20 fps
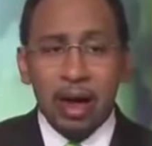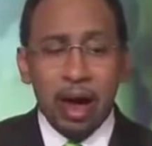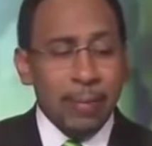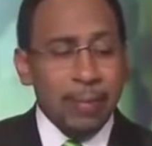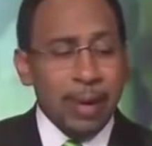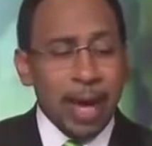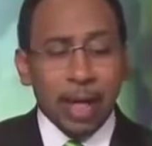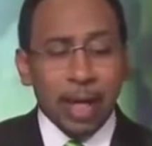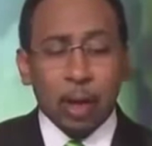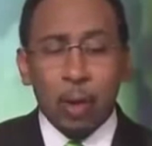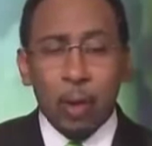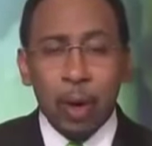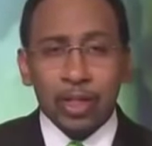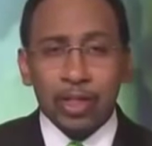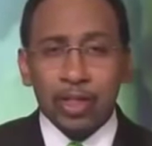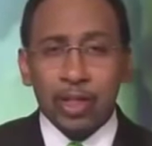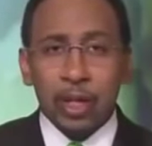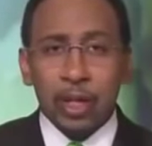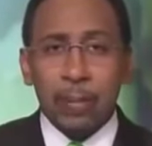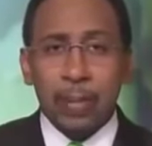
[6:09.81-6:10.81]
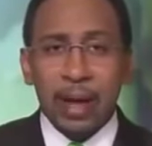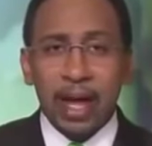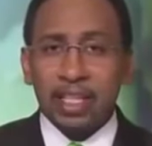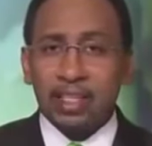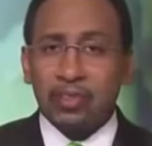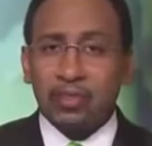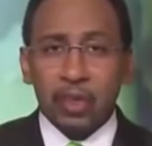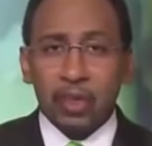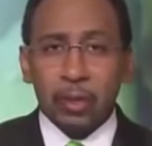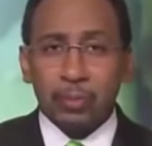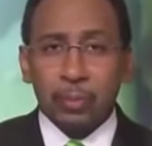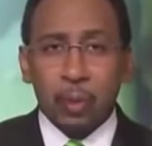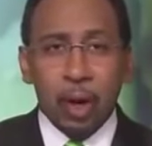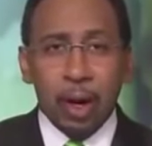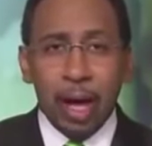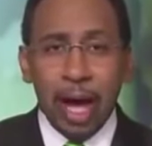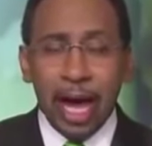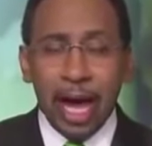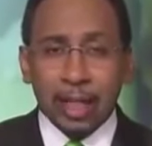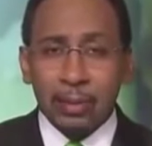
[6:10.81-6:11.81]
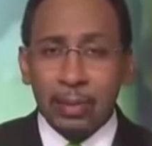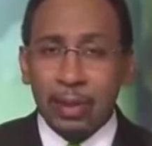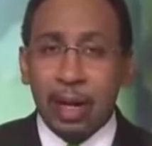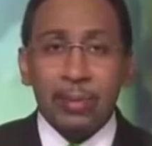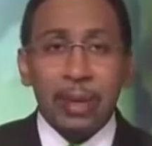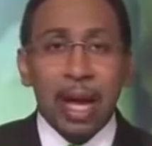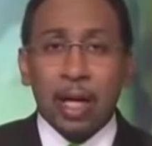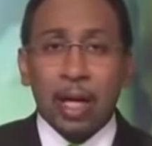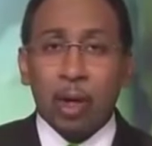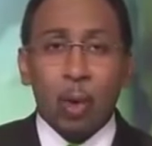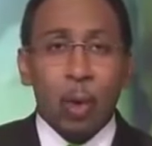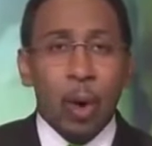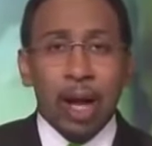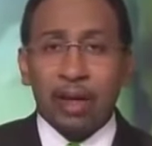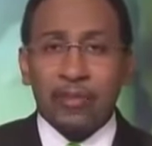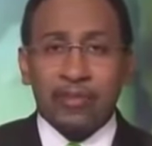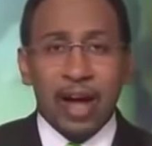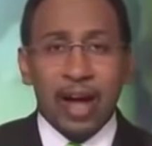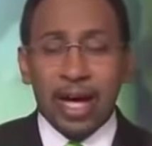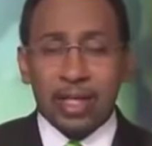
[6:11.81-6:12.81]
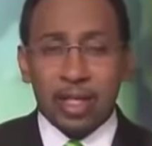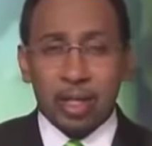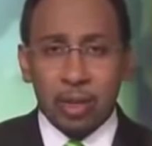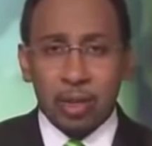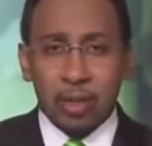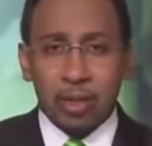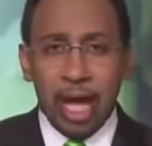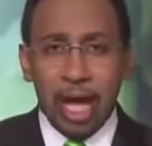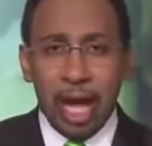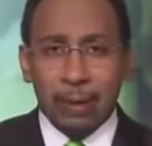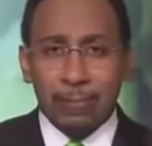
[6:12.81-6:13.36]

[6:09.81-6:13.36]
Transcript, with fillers: I'm not questioning the man's football acumen. I'm not qualified to do